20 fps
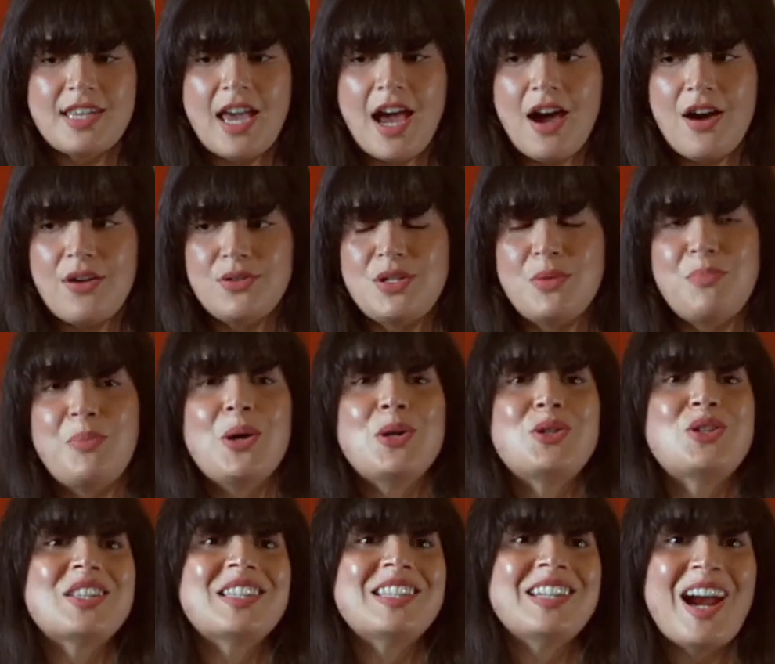how to
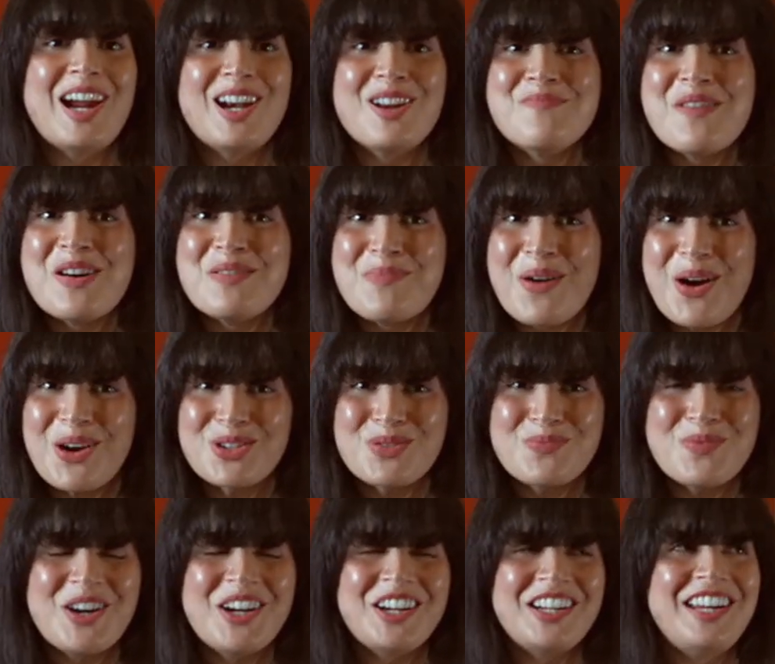purchase an item on
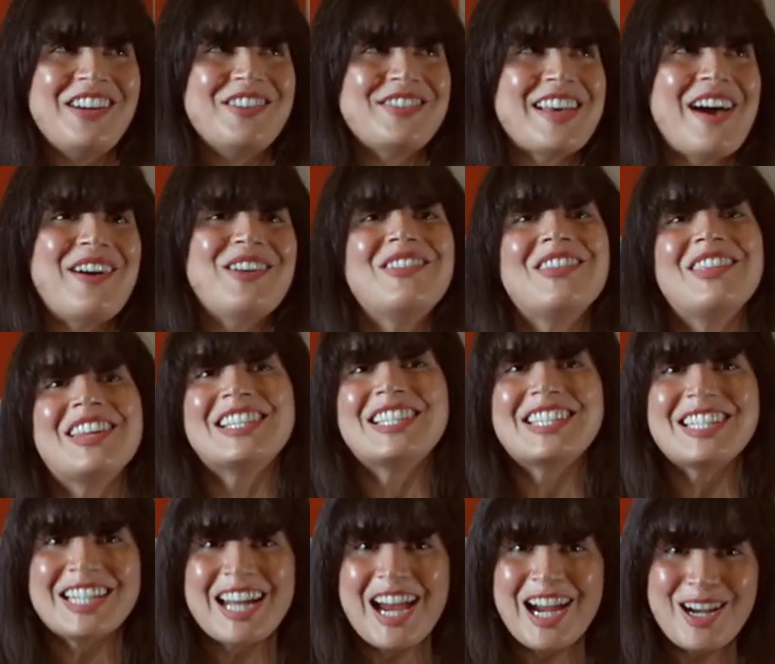Poshmark, here's how to
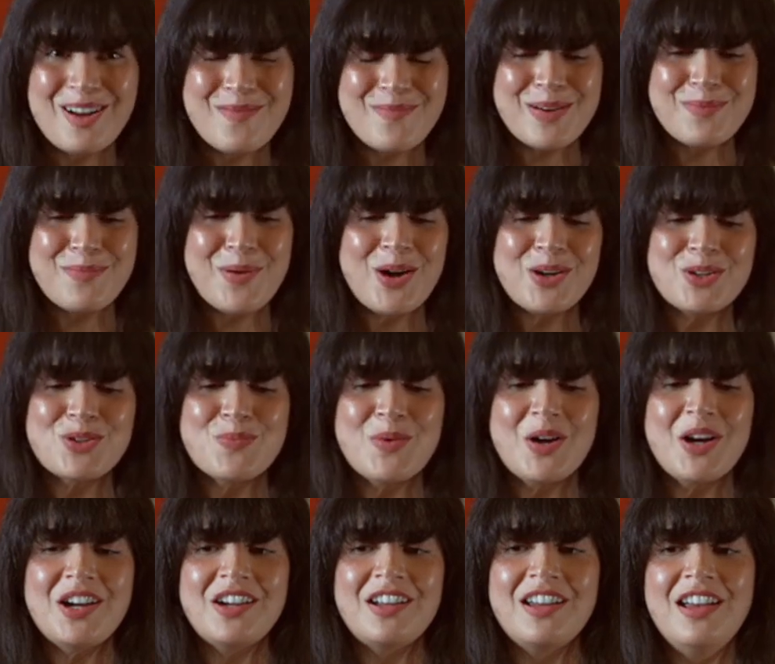list an item on
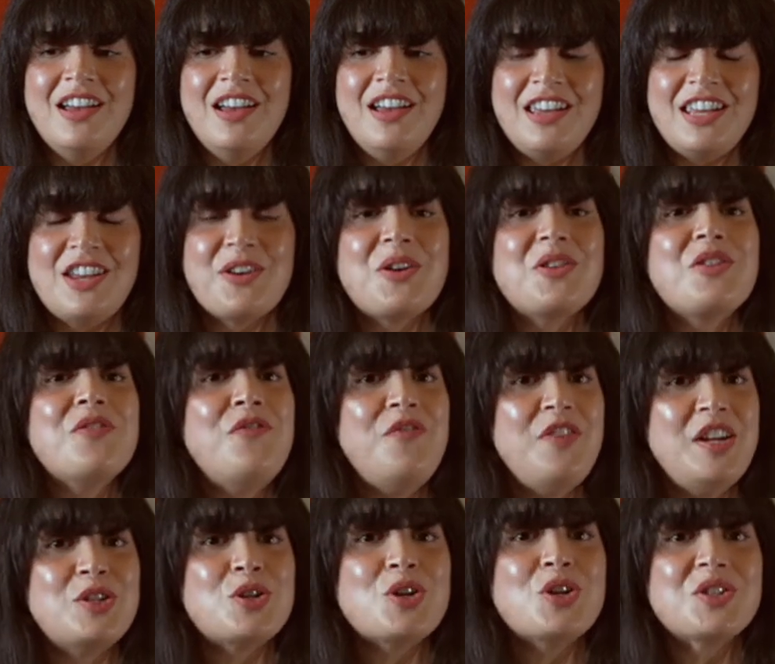Poshmark, here are the
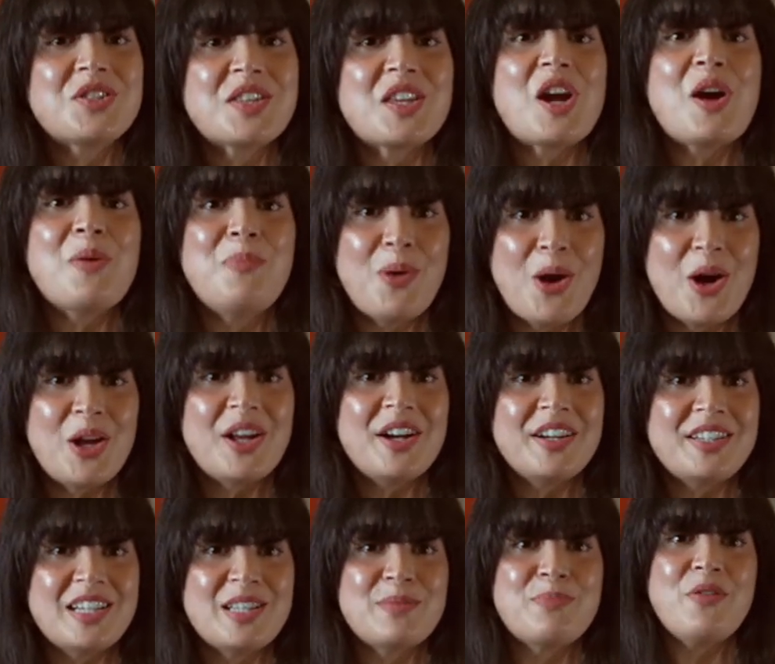features that our
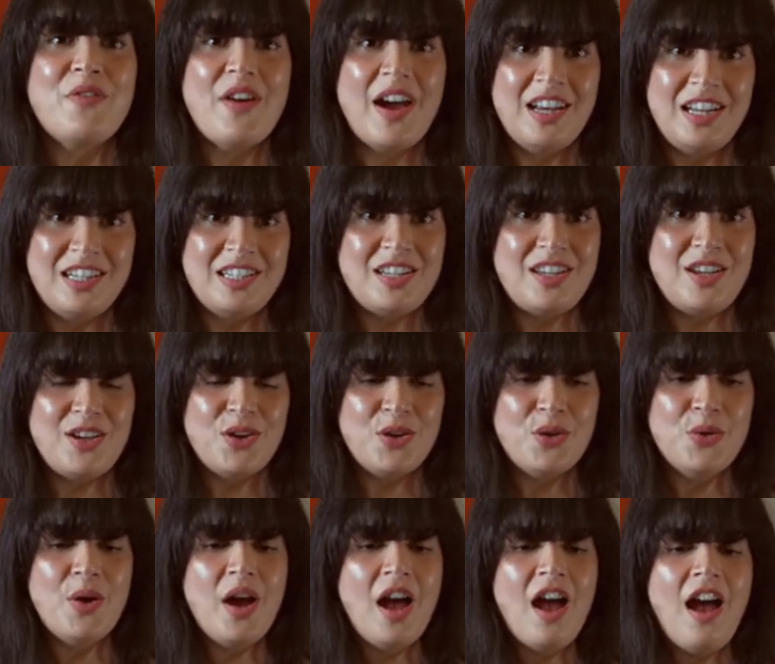product is providing to
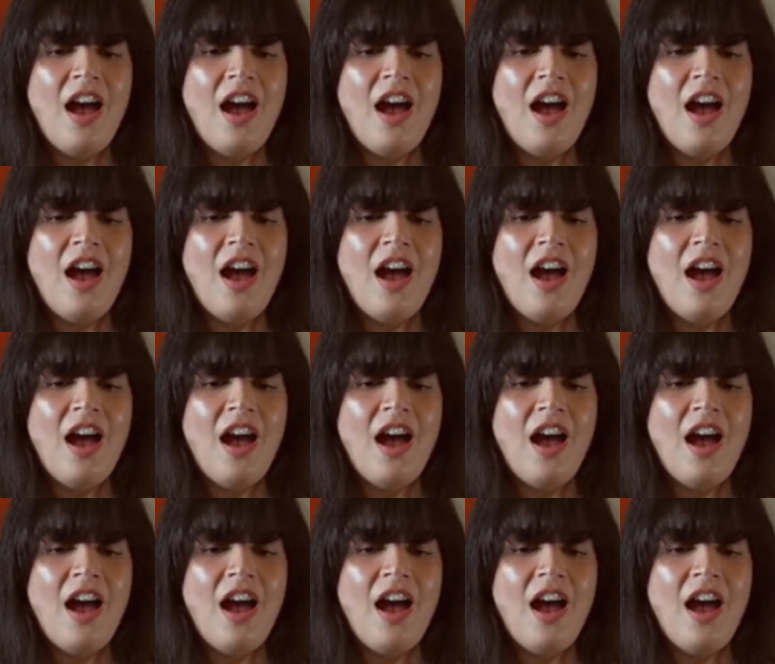you.